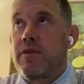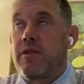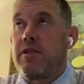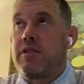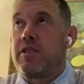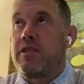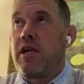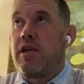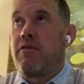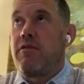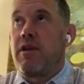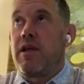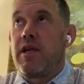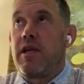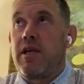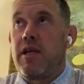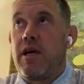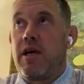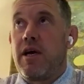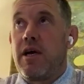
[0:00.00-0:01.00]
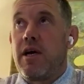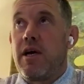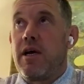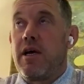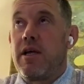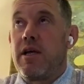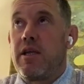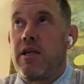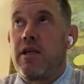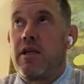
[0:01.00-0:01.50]
There's generally,
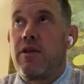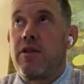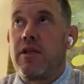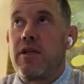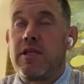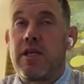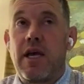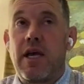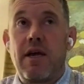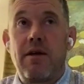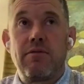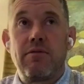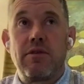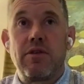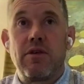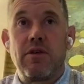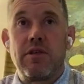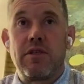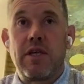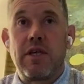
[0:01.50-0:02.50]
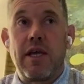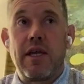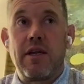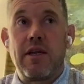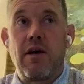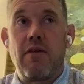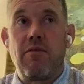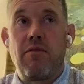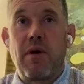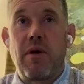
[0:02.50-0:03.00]
you know, the town sort of
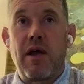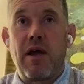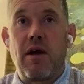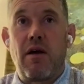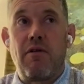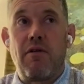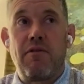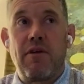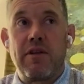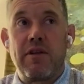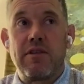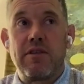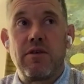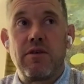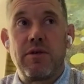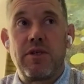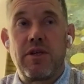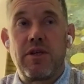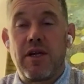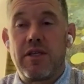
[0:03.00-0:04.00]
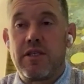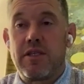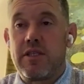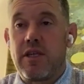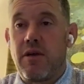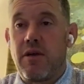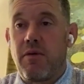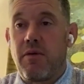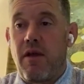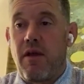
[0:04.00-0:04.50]
taken over by golf fans. So we try and
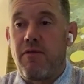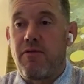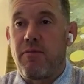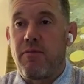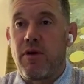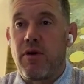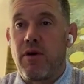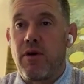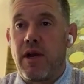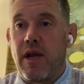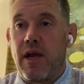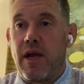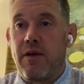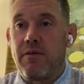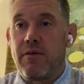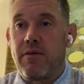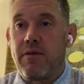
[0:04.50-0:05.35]
stay away from going out